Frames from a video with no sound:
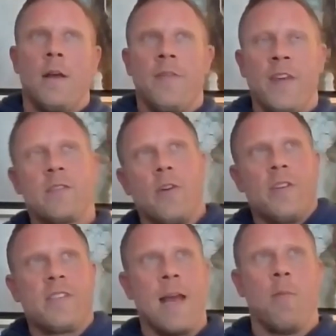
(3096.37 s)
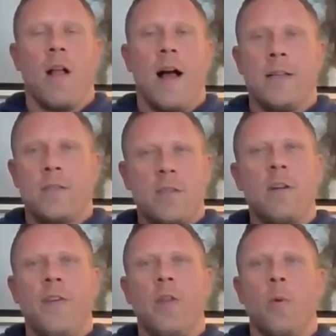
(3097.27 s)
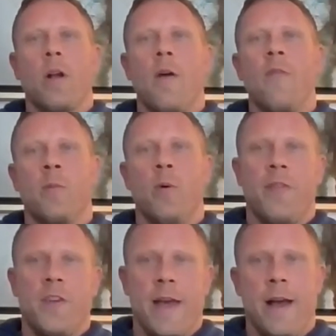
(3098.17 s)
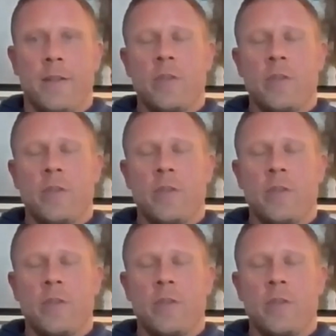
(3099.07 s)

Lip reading: Things started to stabilize. So started to feel a little more comfortable with the debt.